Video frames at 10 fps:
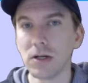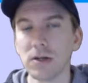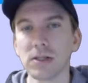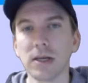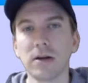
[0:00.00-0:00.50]

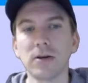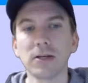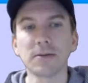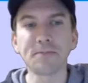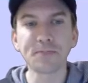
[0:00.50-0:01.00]
on
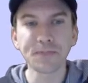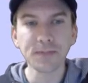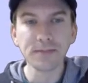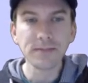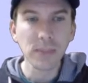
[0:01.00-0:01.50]
Saturdays.
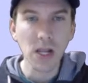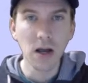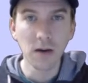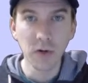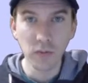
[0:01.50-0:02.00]

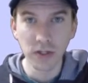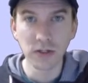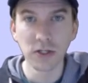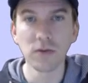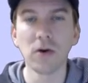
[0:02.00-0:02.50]
But we
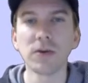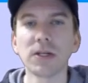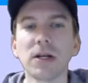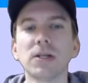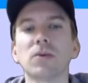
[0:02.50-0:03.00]
do always
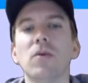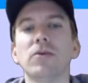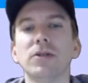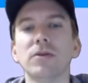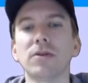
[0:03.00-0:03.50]
announce what we're
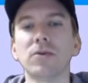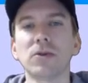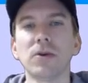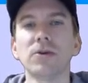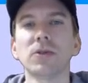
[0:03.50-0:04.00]
doing through
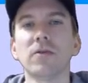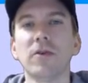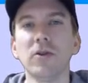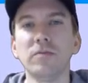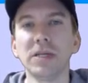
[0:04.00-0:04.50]
Twitter, so
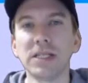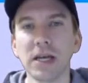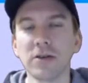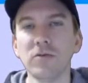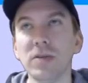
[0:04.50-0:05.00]
follow
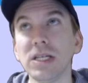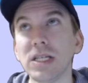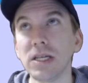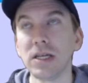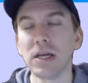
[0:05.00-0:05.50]
Tengu,
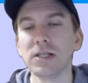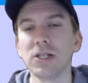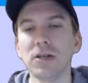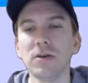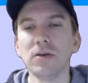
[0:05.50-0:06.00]

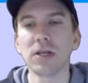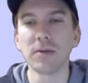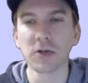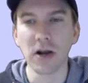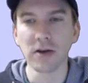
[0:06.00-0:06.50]
BTENGU, to
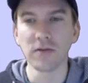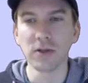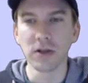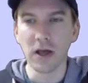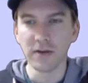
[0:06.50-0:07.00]
keep track of when
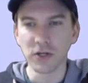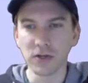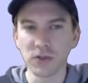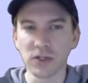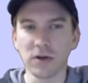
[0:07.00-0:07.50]
the live
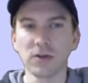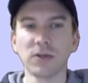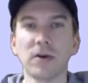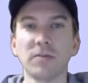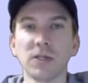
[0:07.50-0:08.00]
show
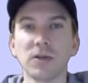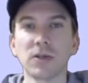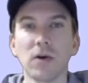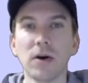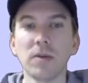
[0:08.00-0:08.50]
starts or episodes
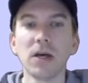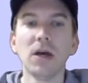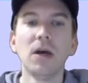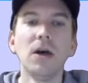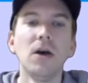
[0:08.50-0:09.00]
go up.
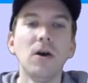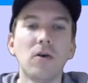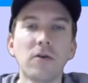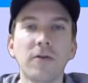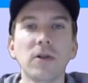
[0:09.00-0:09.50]

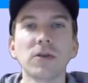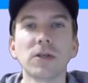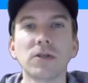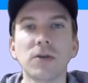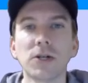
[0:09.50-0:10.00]
Or follow us
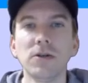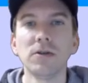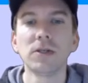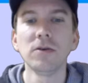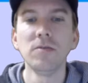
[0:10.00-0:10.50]
on Twitch or
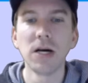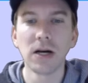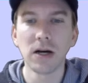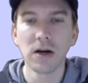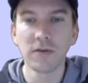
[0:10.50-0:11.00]
YouTube.
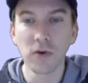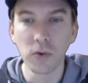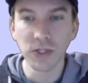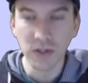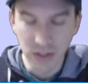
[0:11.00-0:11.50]
Of
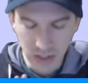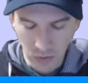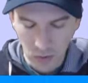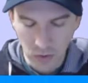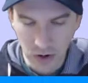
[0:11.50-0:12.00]
course, you can see
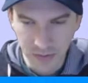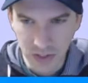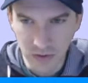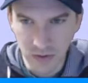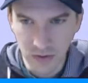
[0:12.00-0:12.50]
what we're up to